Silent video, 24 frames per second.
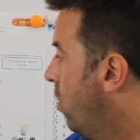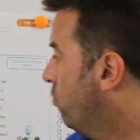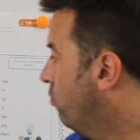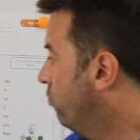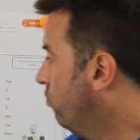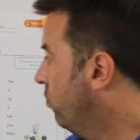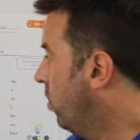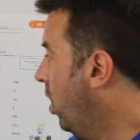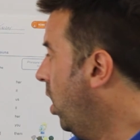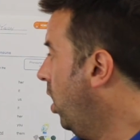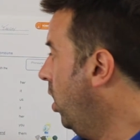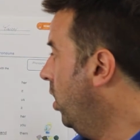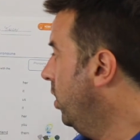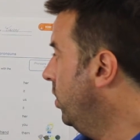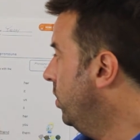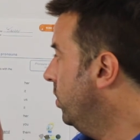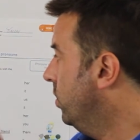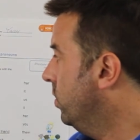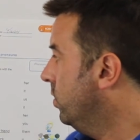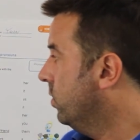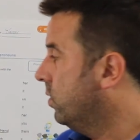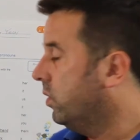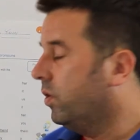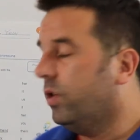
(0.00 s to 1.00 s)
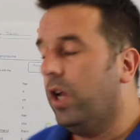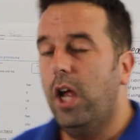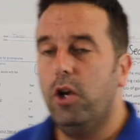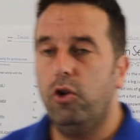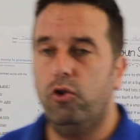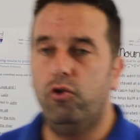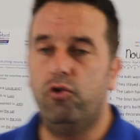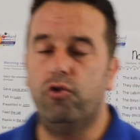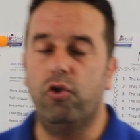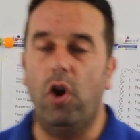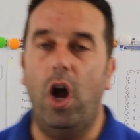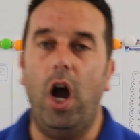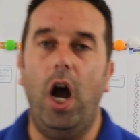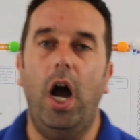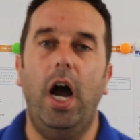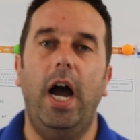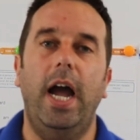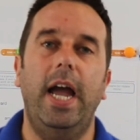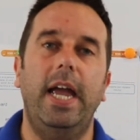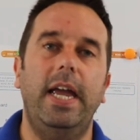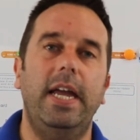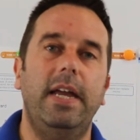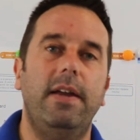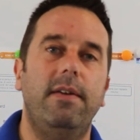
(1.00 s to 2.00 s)
runs,
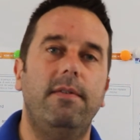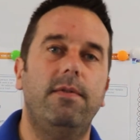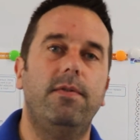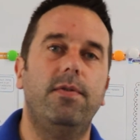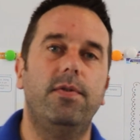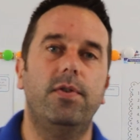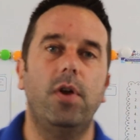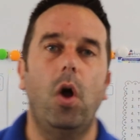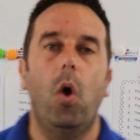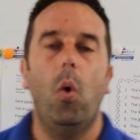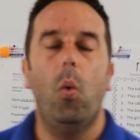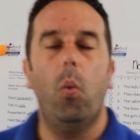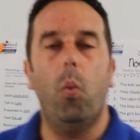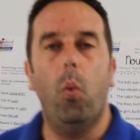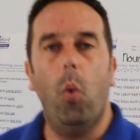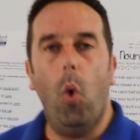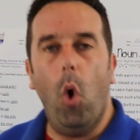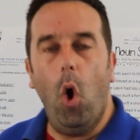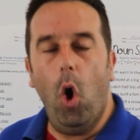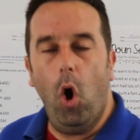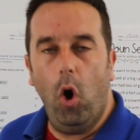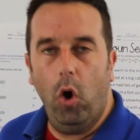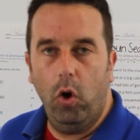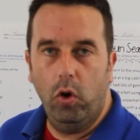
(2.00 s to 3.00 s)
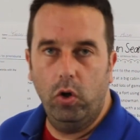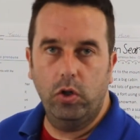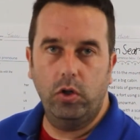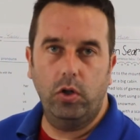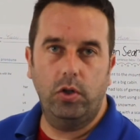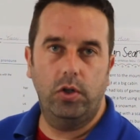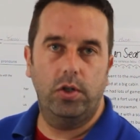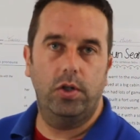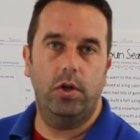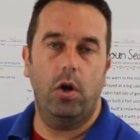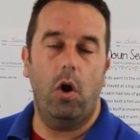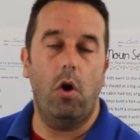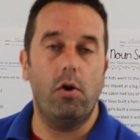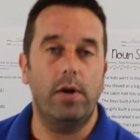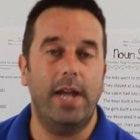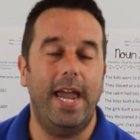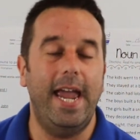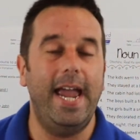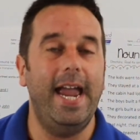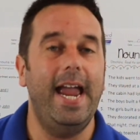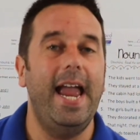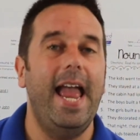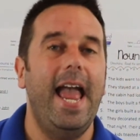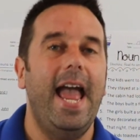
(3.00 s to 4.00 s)
drives, walks,
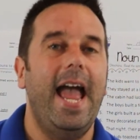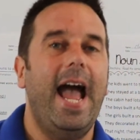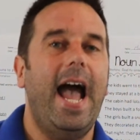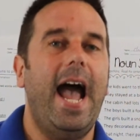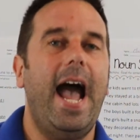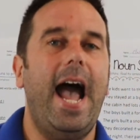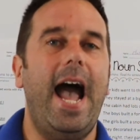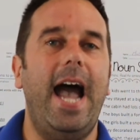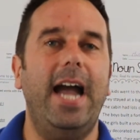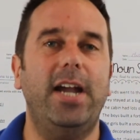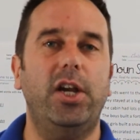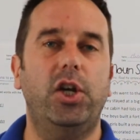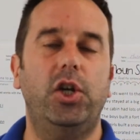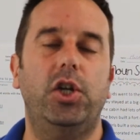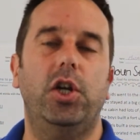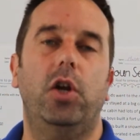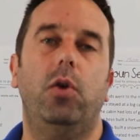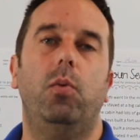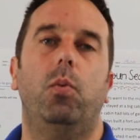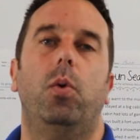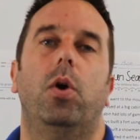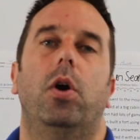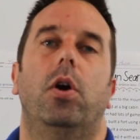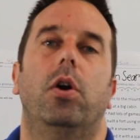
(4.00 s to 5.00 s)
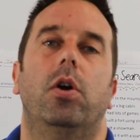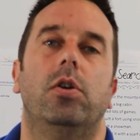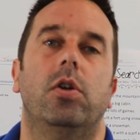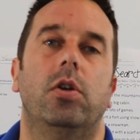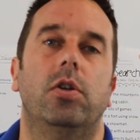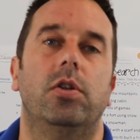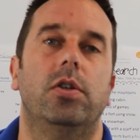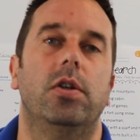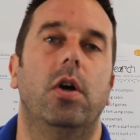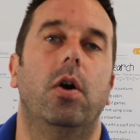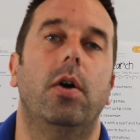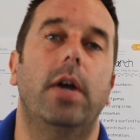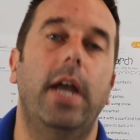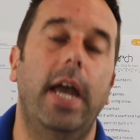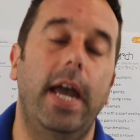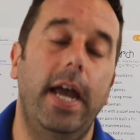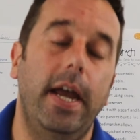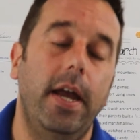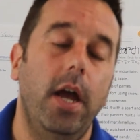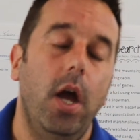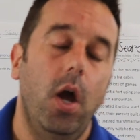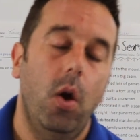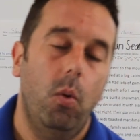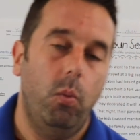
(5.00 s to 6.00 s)
okay? Action words,
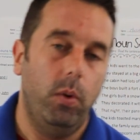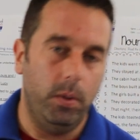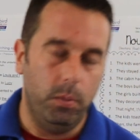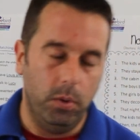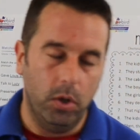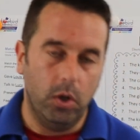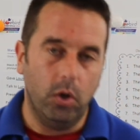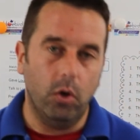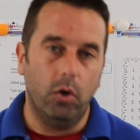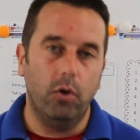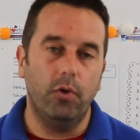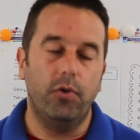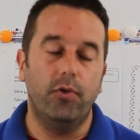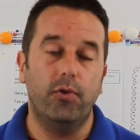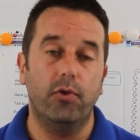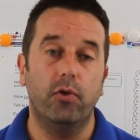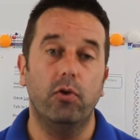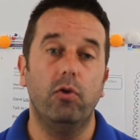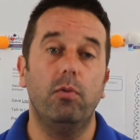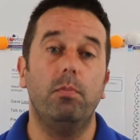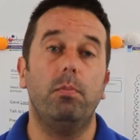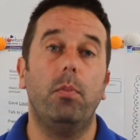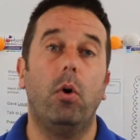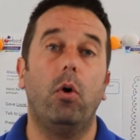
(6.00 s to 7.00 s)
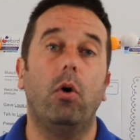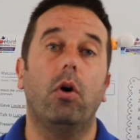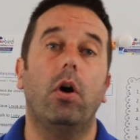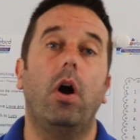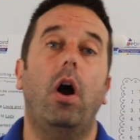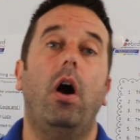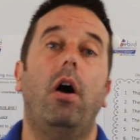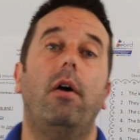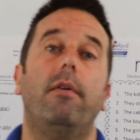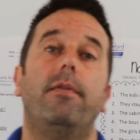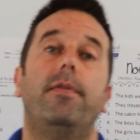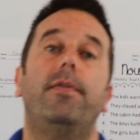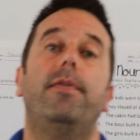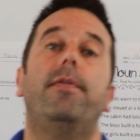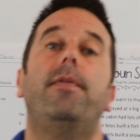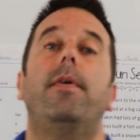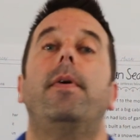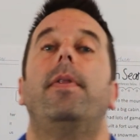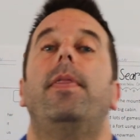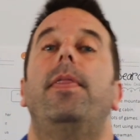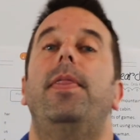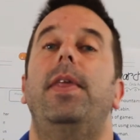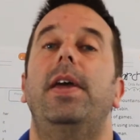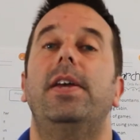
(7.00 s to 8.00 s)
okay? We will go through more of
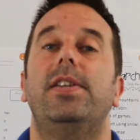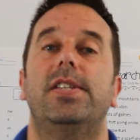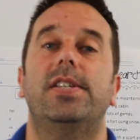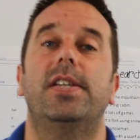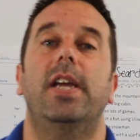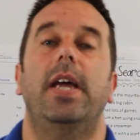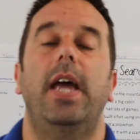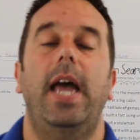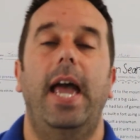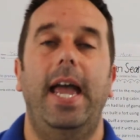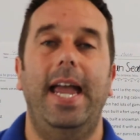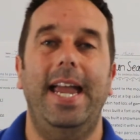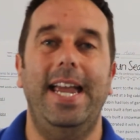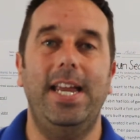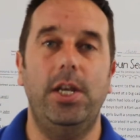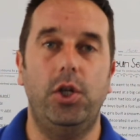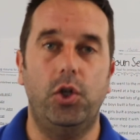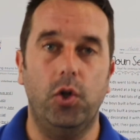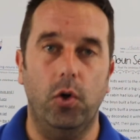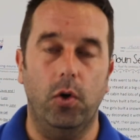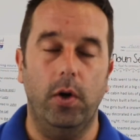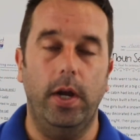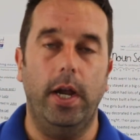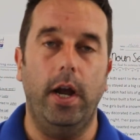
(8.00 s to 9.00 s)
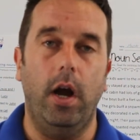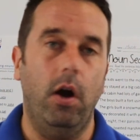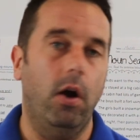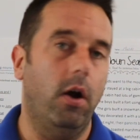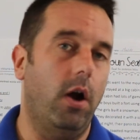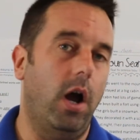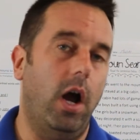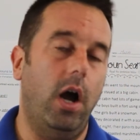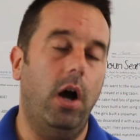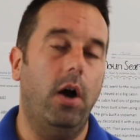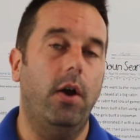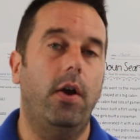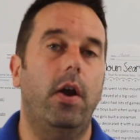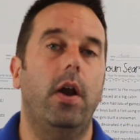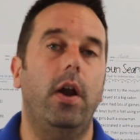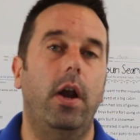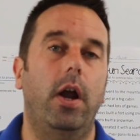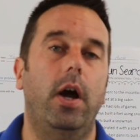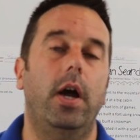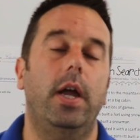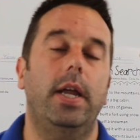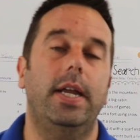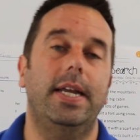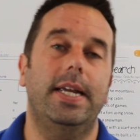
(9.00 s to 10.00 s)
this during our
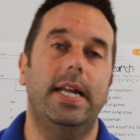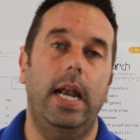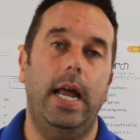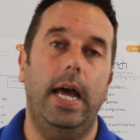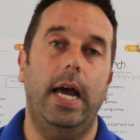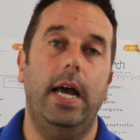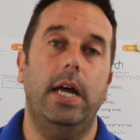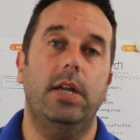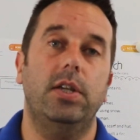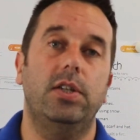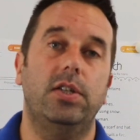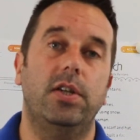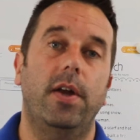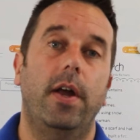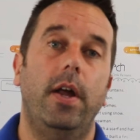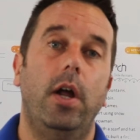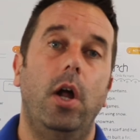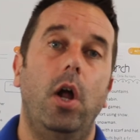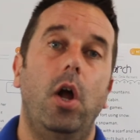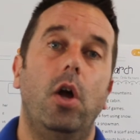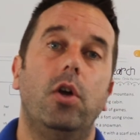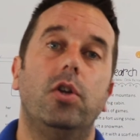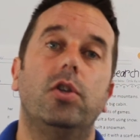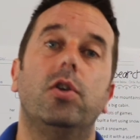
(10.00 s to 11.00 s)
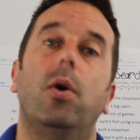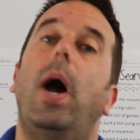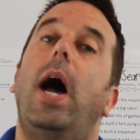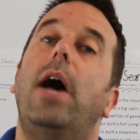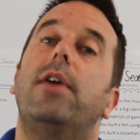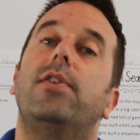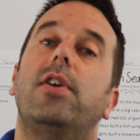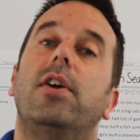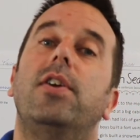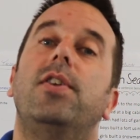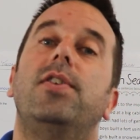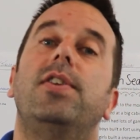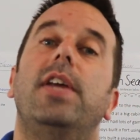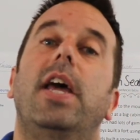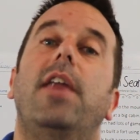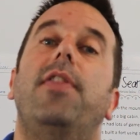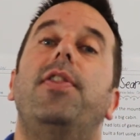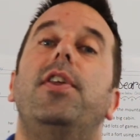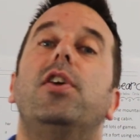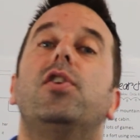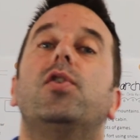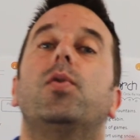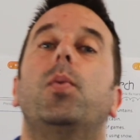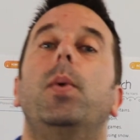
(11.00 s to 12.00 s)
online class. So as I said,
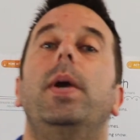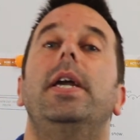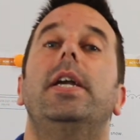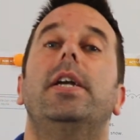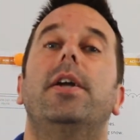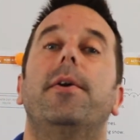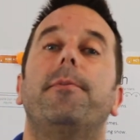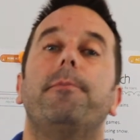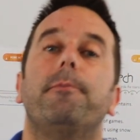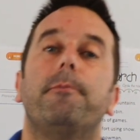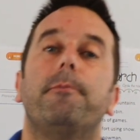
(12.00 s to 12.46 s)
this week,